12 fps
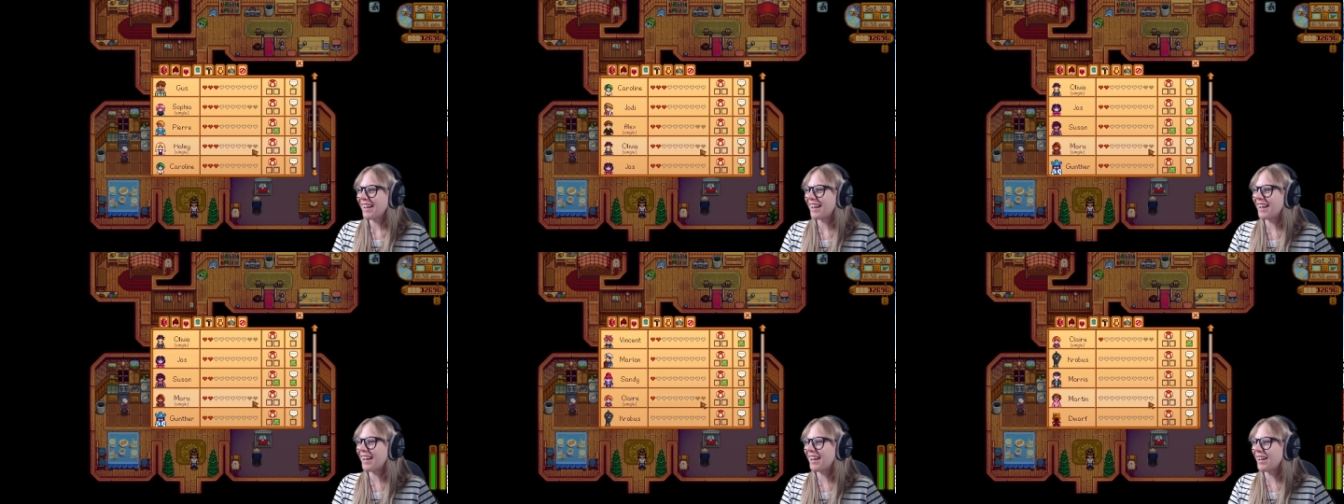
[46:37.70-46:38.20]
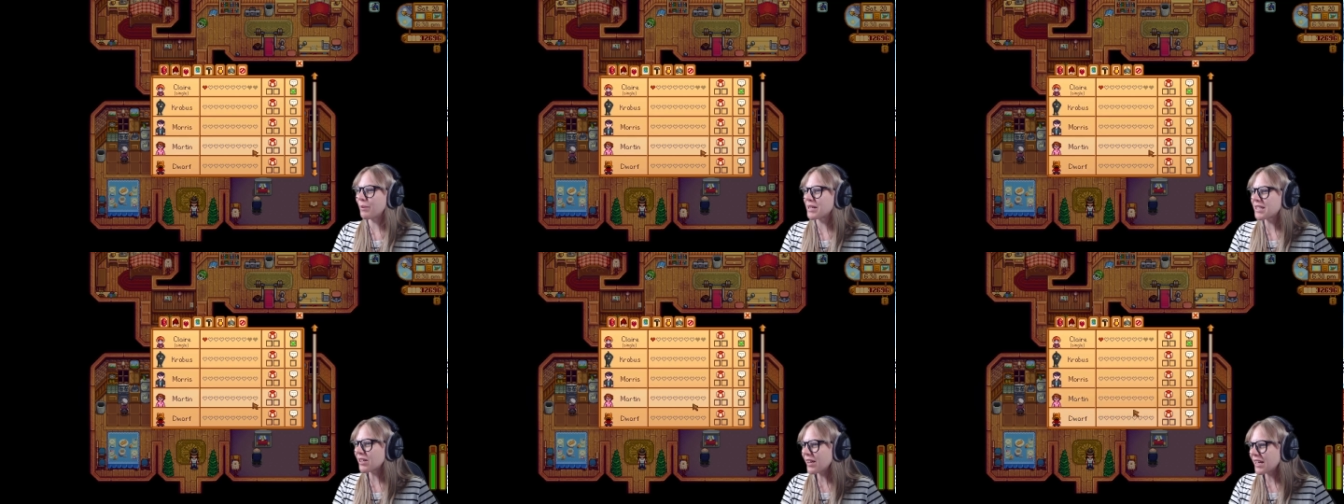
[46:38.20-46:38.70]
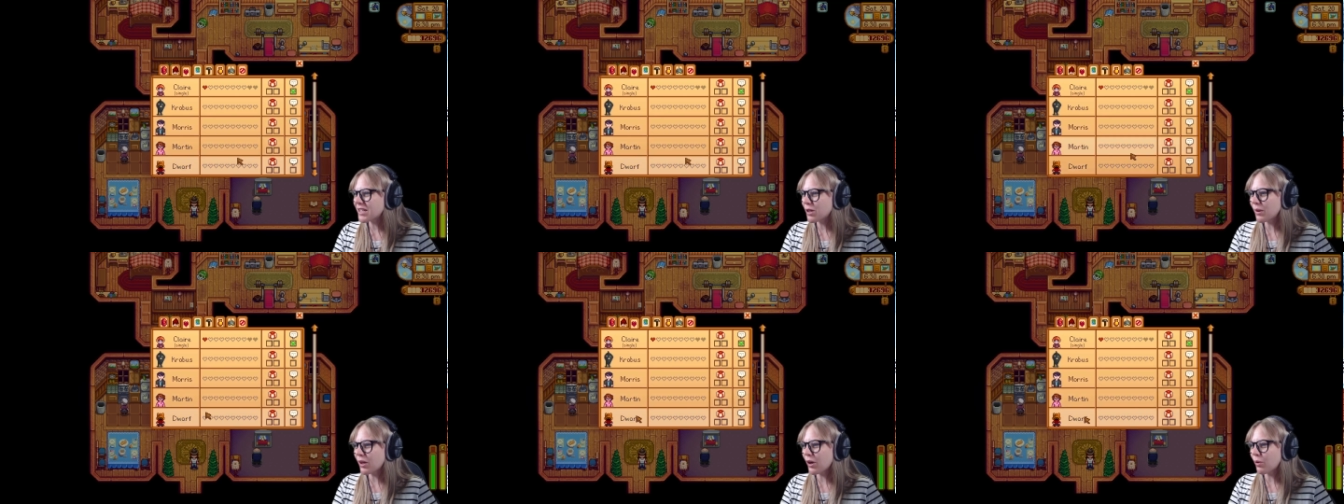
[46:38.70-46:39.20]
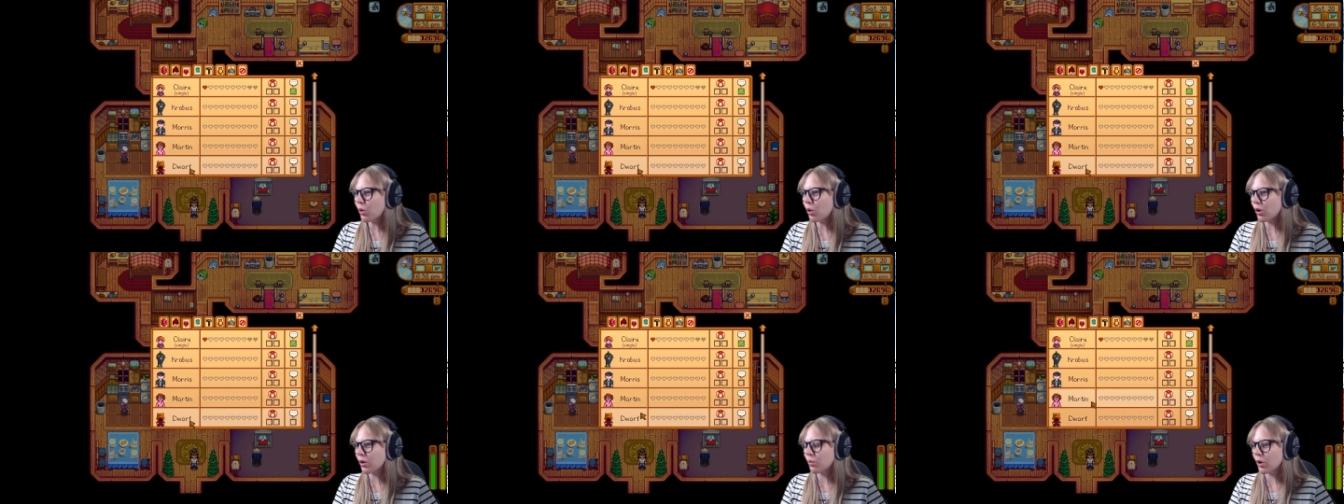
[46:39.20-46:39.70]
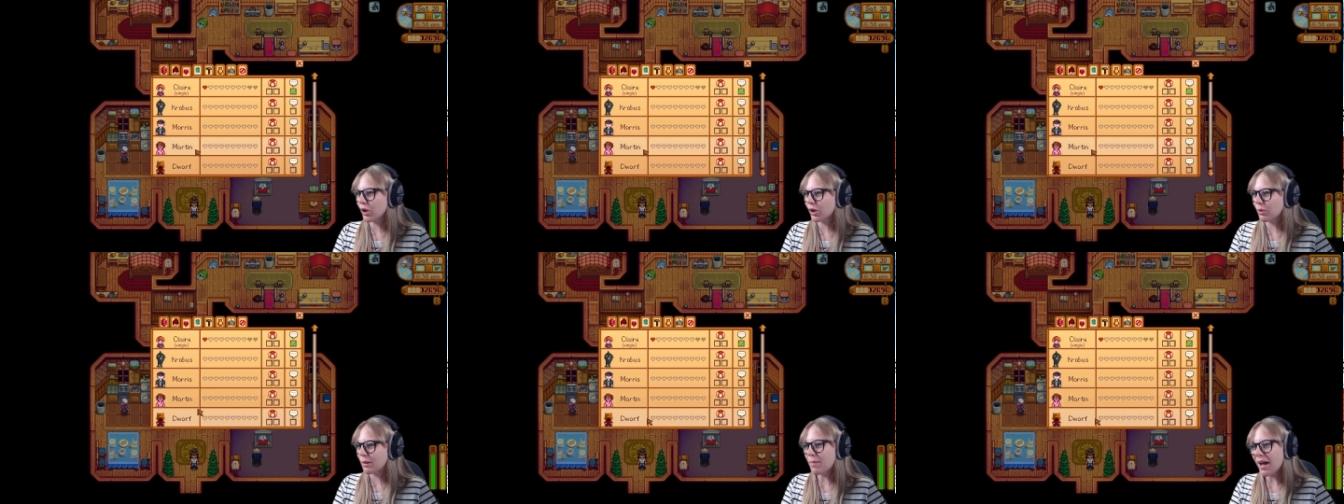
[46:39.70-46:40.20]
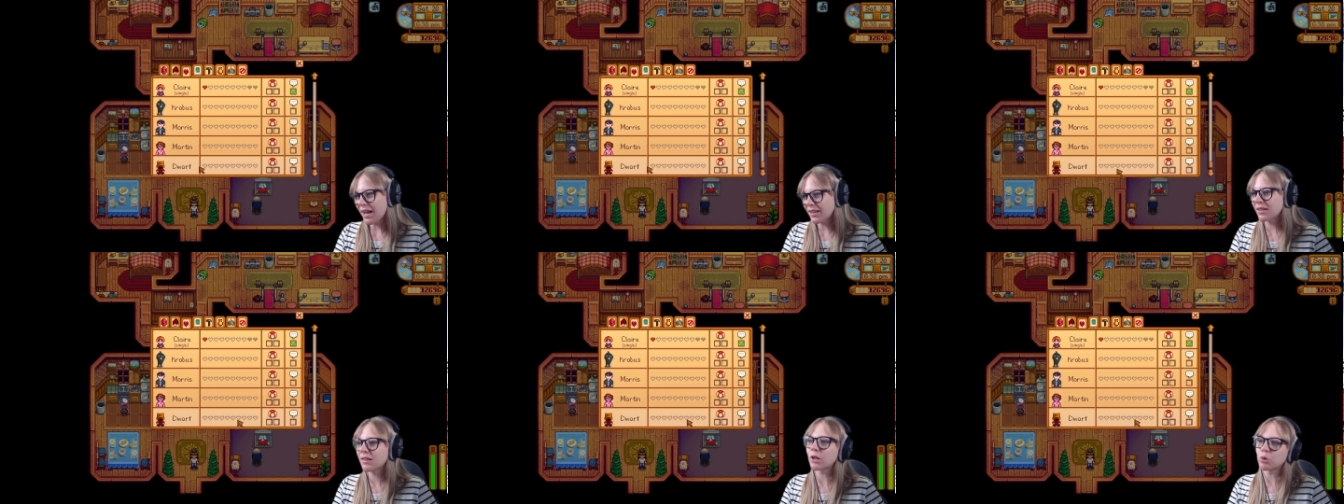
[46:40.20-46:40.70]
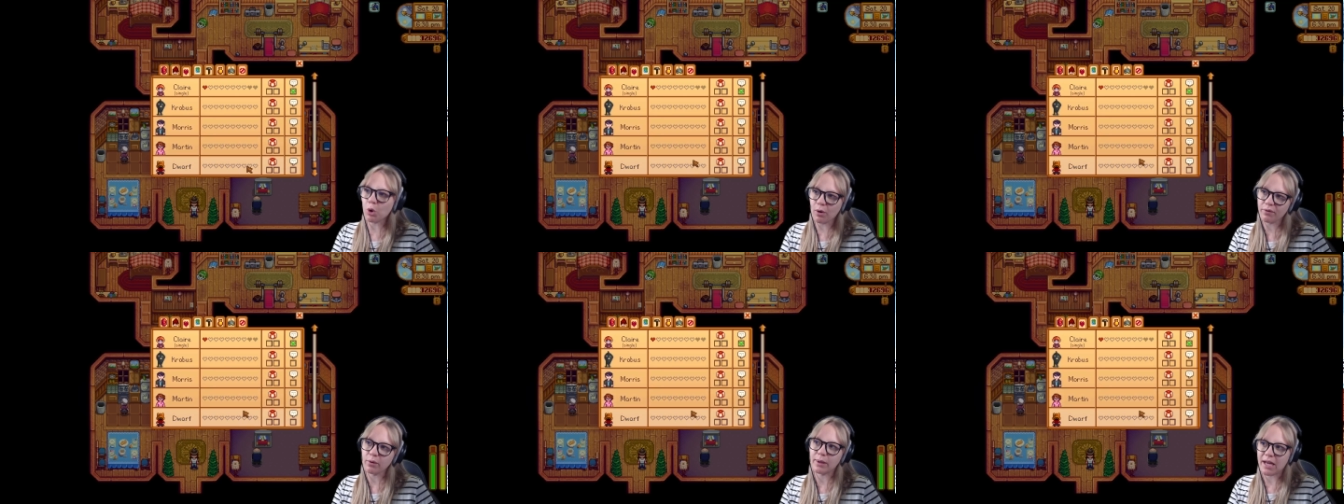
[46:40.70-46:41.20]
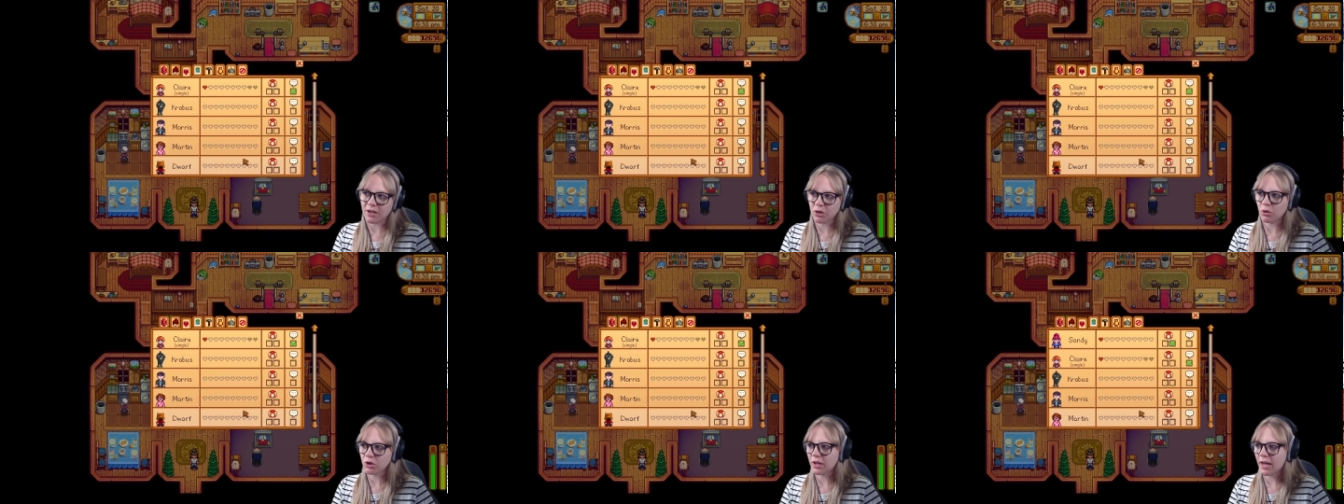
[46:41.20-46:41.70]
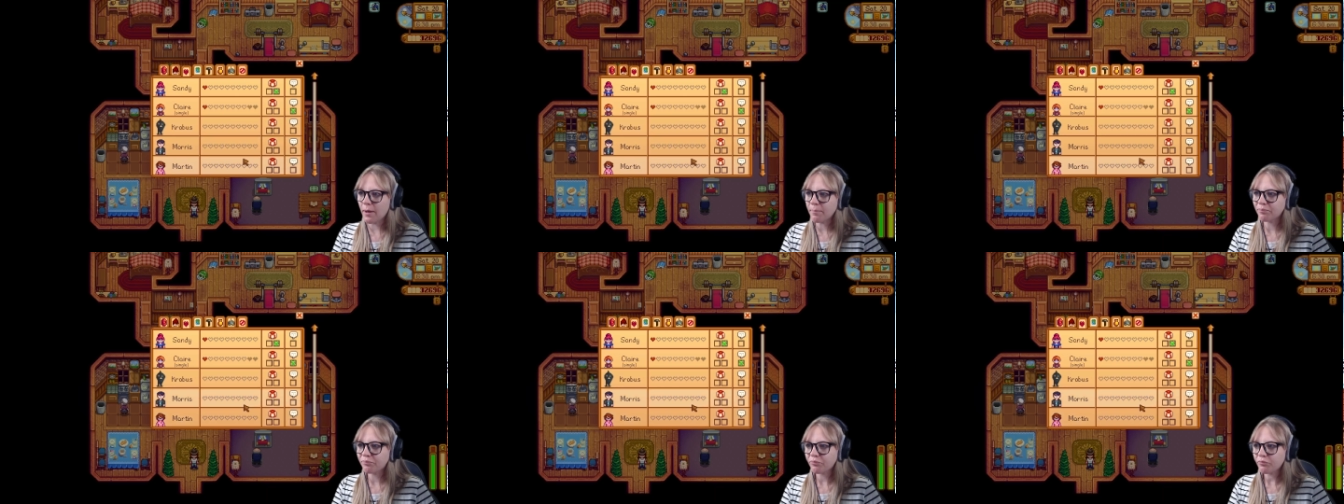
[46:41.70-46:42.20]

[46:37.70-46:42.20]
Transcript: Uh, we still need to do a lot of work with Martin, the dwarf who we can't talk to yet.